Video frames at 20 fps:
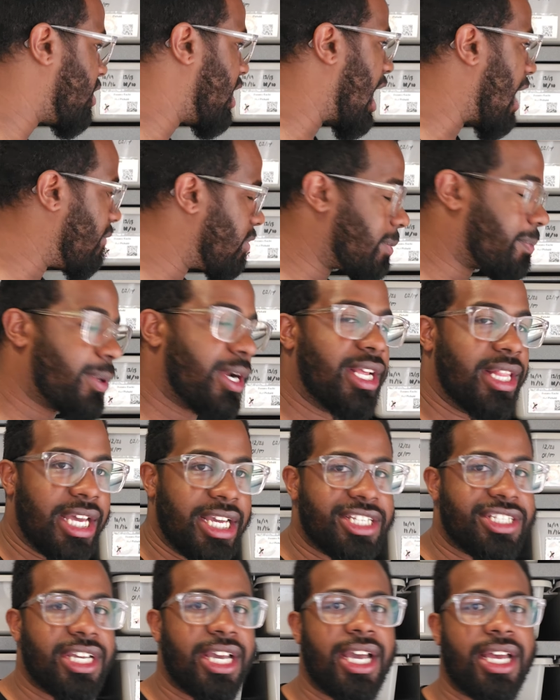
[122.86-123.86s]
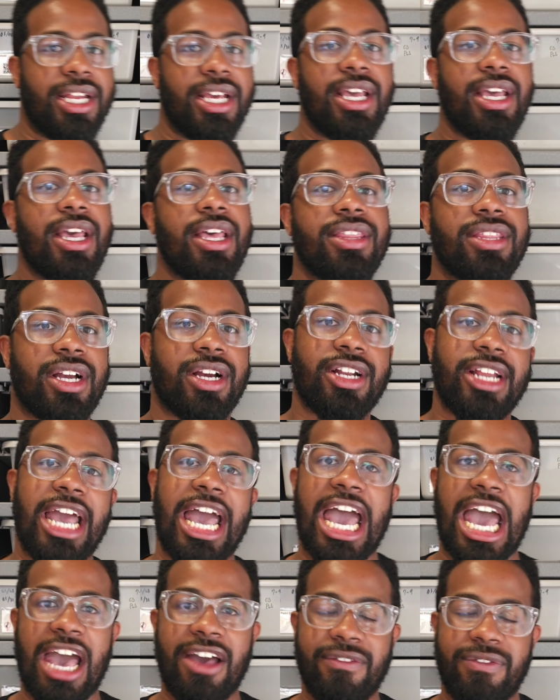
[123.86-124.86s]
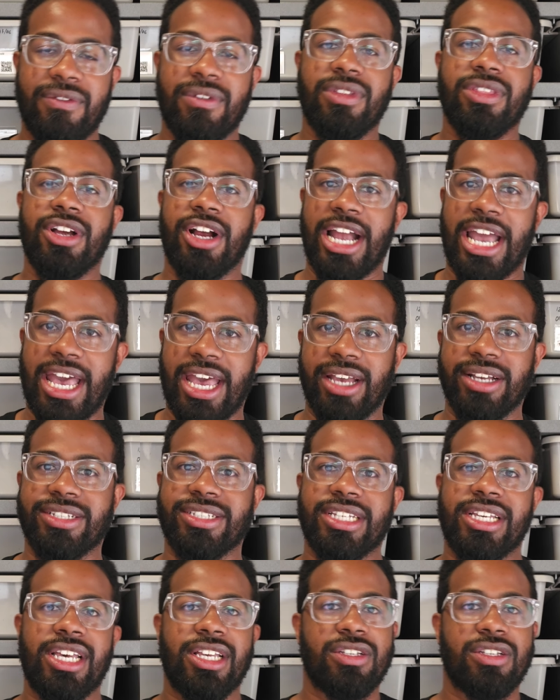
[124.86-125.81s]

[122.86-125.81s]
they have their prelay shed, they're gonna have their eggs.